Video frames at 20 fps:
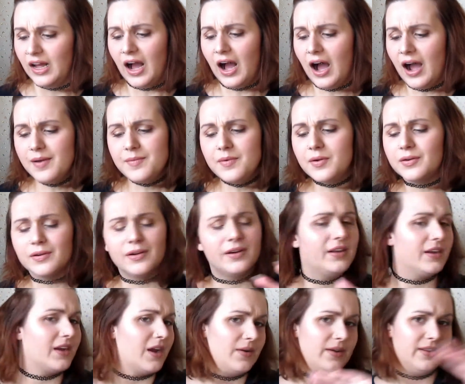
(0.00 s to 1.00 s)
I'm not going
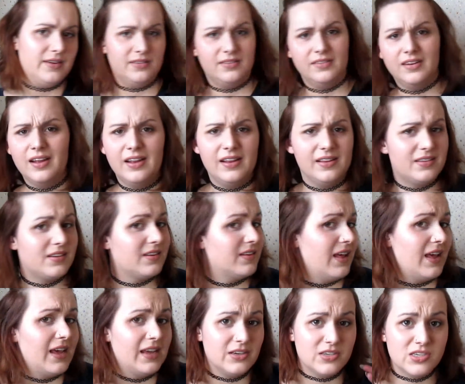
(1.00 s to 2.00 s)
to go in to
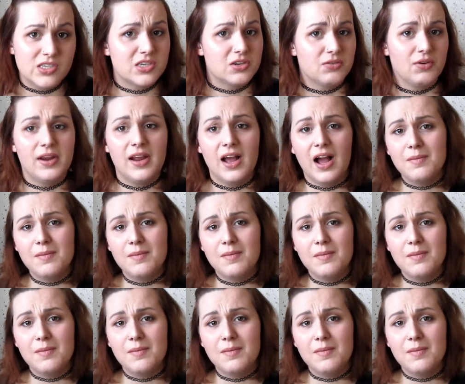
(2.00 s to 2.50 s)
the history.